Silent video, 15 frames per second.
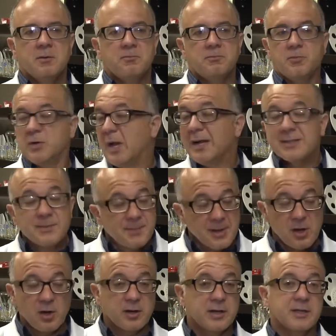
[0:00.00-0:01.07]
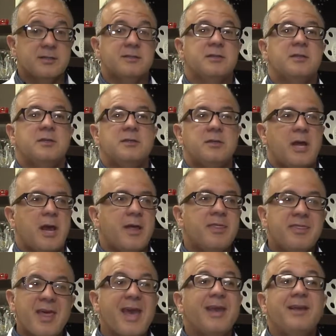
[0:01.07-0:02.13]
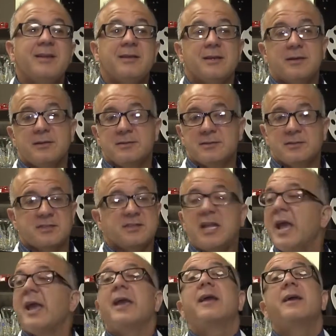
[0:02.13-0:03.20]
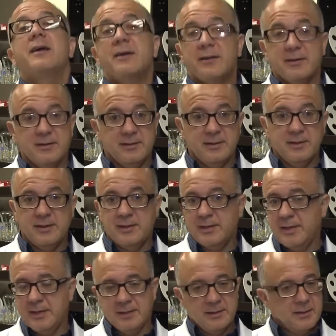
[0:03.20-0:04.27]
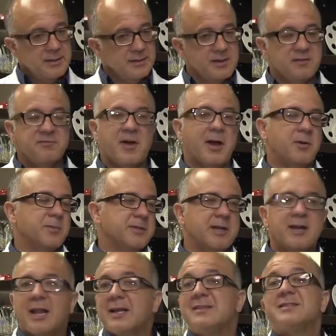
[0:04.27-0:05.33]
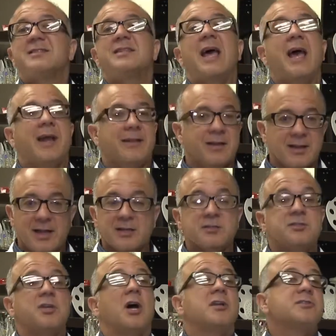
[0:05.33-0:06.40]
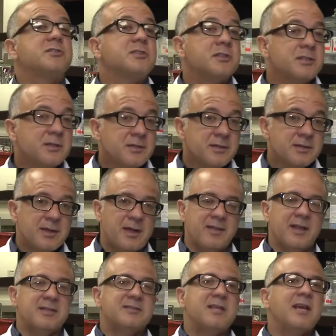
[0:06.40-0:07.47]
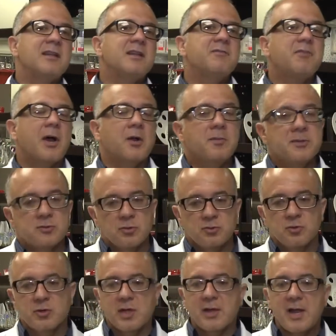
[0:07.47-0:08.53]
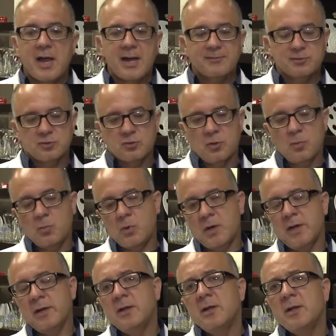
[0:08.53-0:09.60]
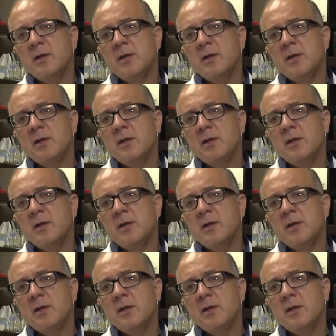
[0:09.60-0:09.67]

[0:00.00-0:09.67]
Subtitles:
with antibiotics. And they stay in the environment. They're like sand, they're like dust. And they stay in the environment, so you can have someone